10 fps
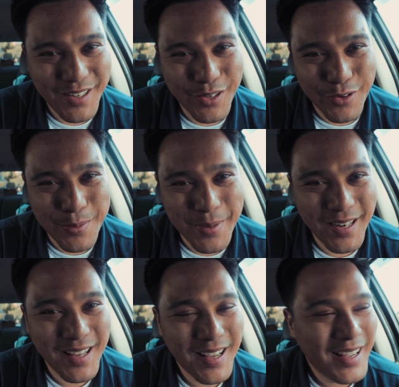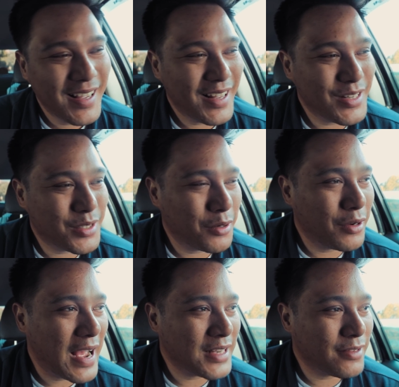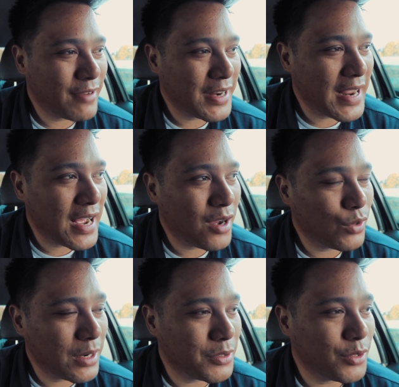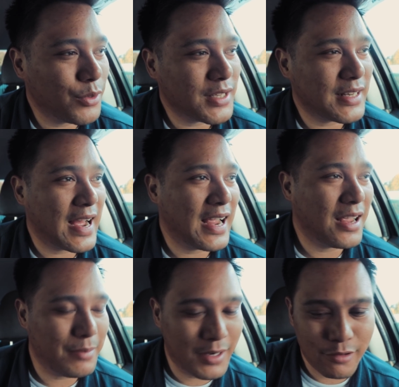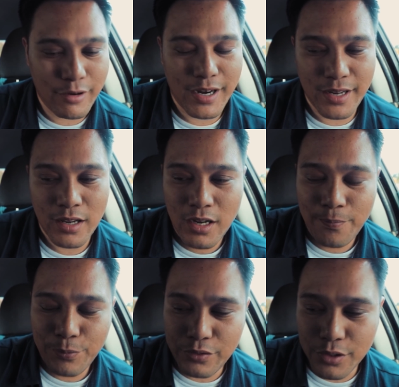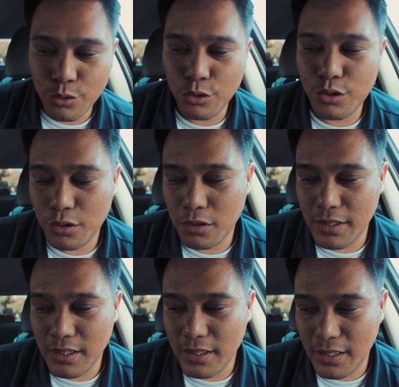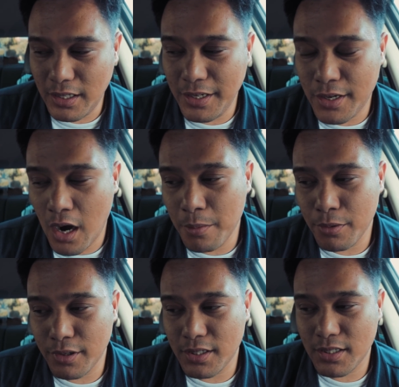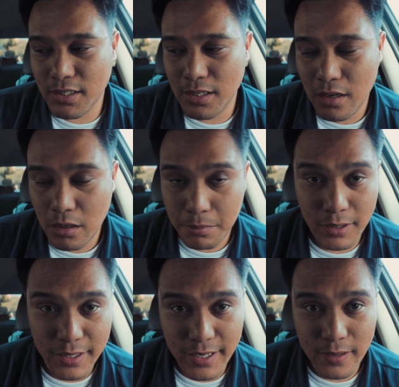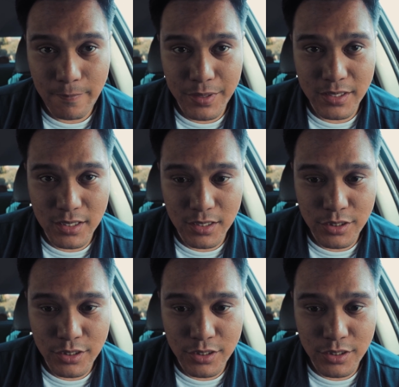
you know what i mean and so as of right now what i'm doing is that i am integrating with the google e-commerce plugin it's a